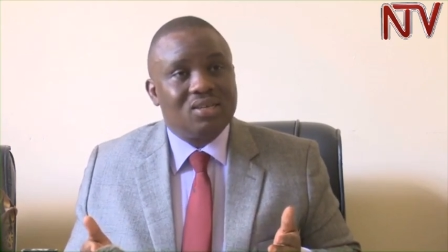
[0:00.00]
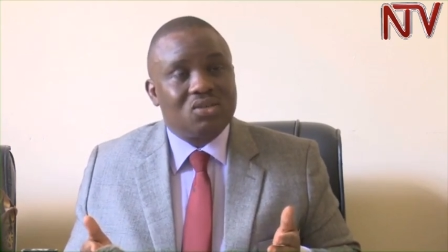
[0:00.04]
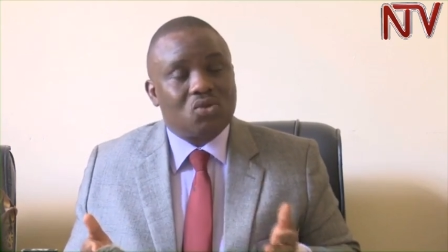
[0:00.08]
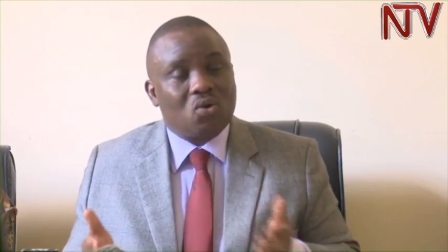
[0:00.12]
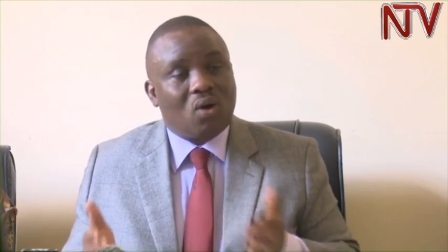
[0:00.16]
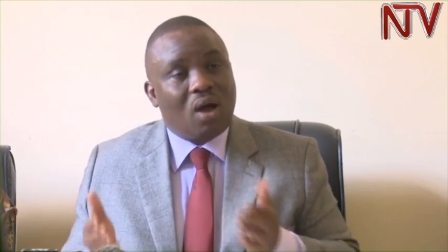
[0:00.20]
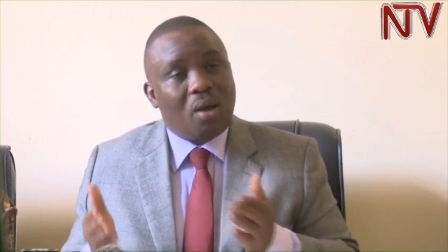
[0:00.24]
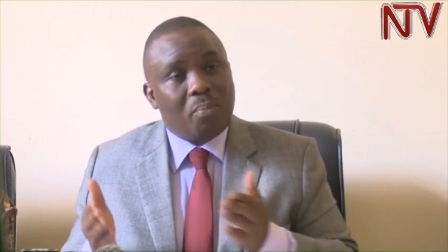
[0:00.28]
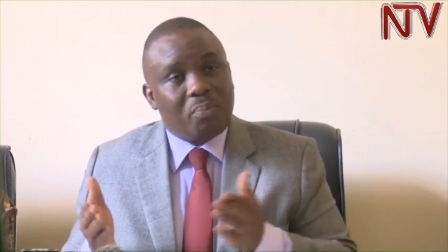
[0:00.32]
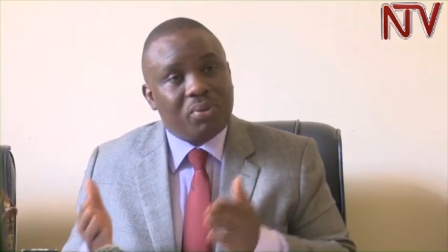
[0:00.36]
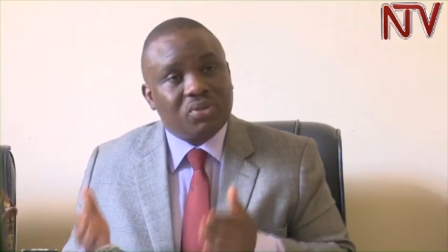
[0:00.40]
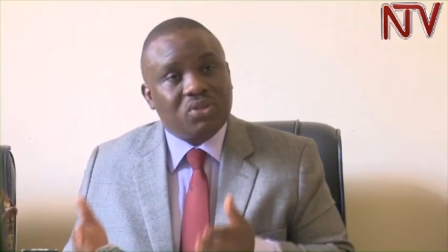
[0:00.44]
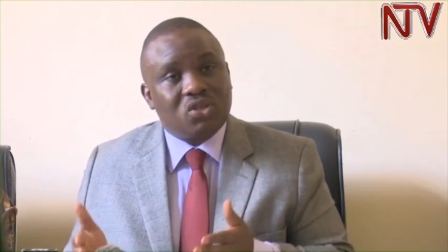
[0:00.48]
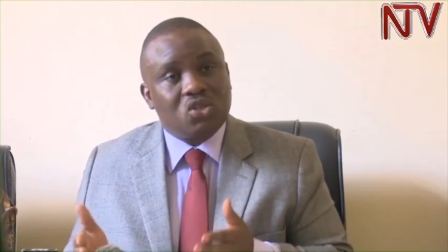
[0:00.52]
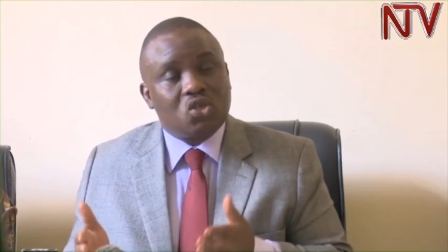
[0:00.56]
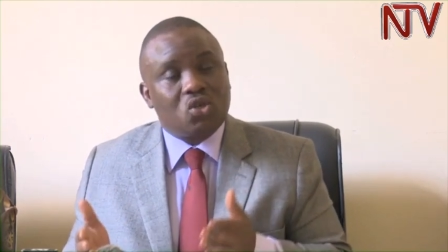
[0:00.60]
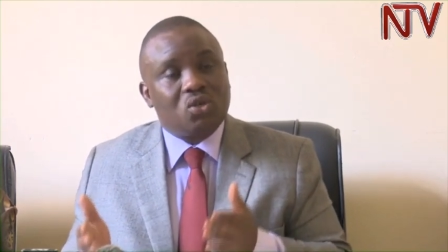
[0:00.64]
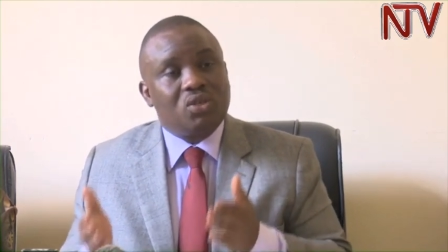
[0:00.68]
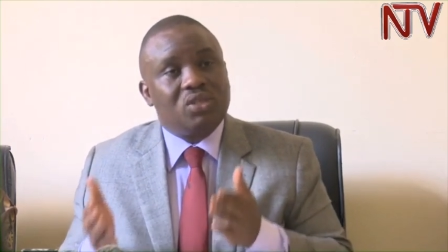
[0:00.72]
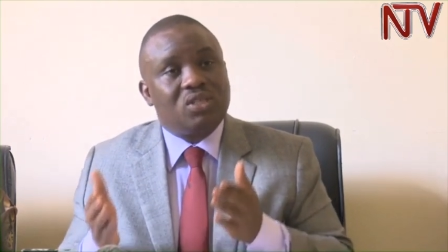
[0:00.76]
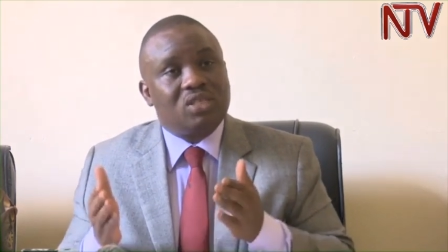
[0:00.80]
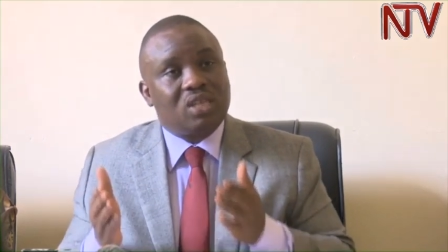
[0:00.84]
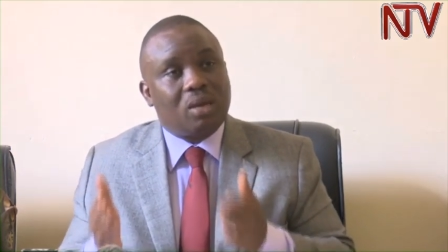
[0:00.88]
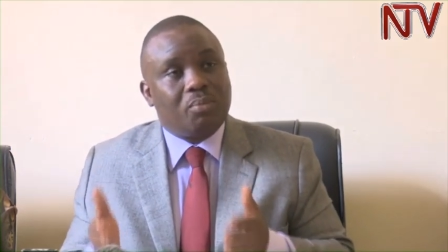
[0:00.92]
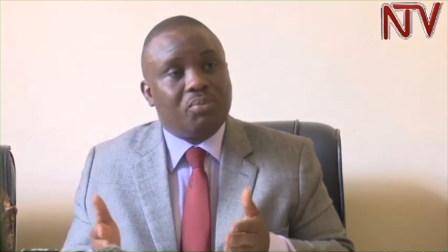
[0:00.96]
So her
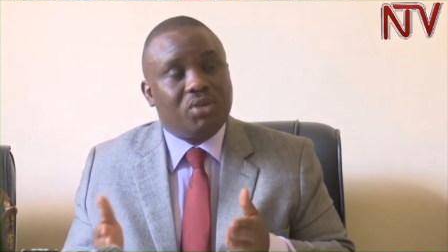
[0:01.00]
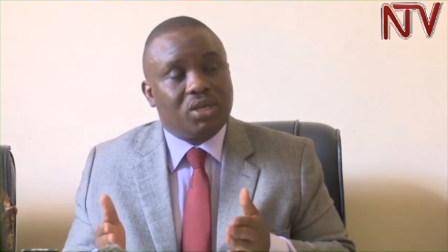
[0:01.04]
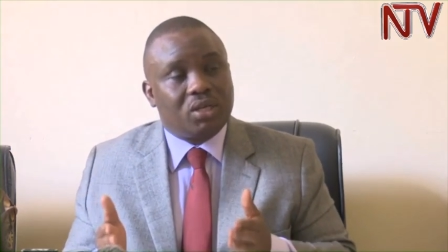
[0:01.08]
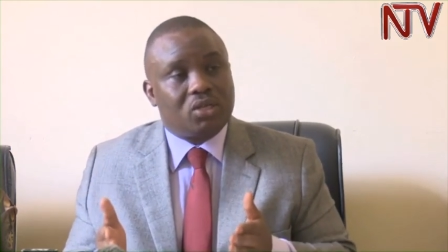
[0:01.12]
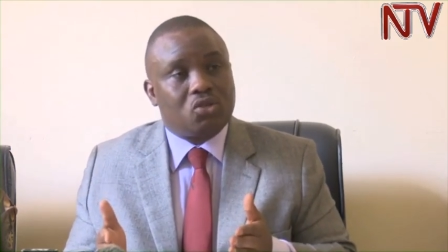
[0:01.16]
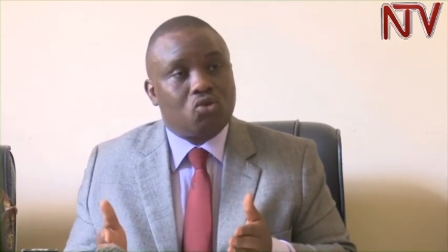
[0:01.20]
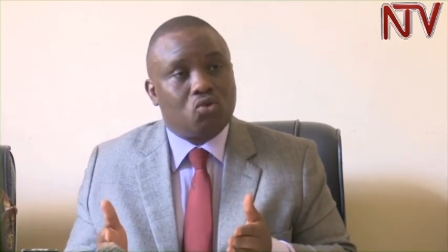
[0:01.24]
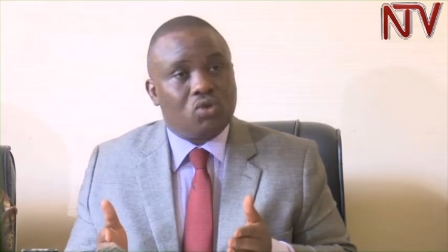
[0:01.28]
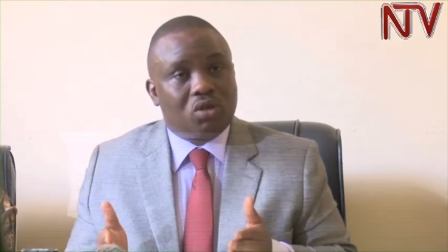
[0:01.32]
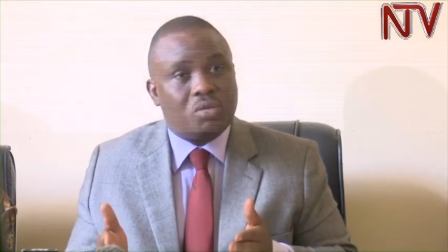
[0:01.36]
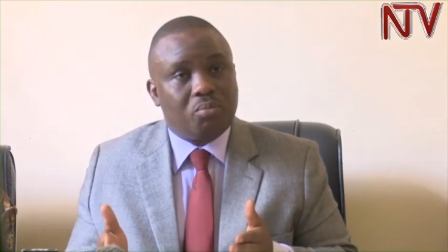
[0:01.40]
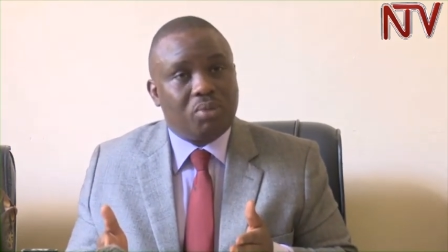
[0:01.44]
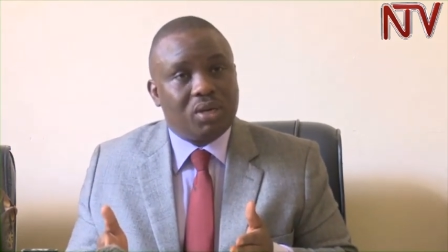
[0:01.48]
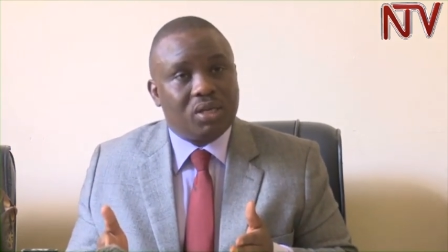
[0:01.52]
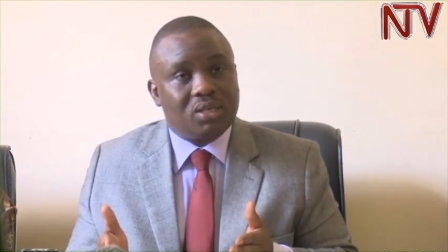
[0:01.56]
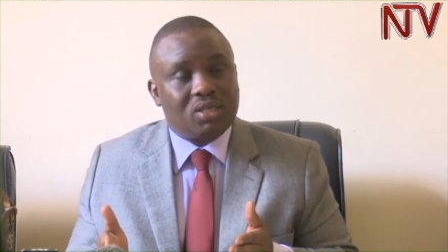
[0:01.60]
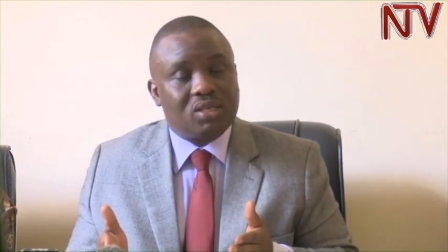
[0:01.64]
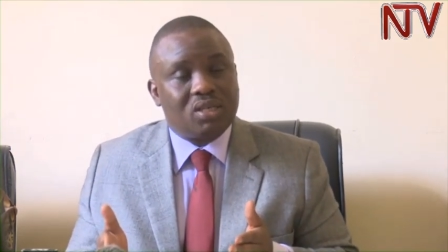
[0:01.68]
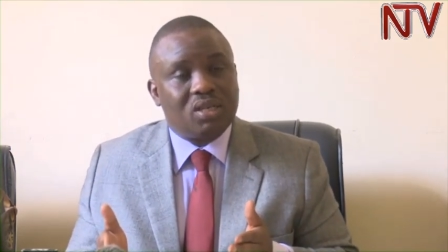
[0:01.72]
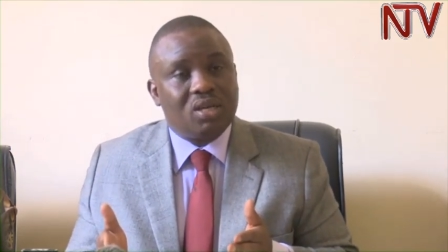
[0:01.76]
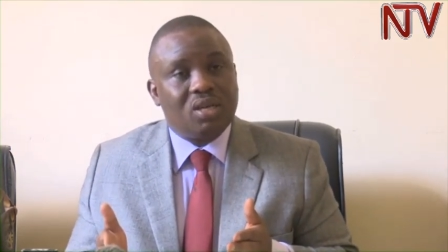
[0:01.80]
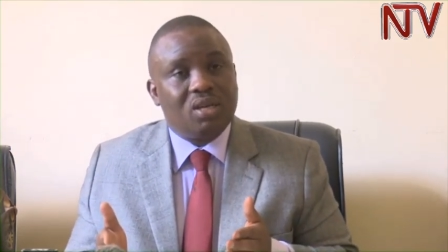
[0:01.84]
position is subject to debate.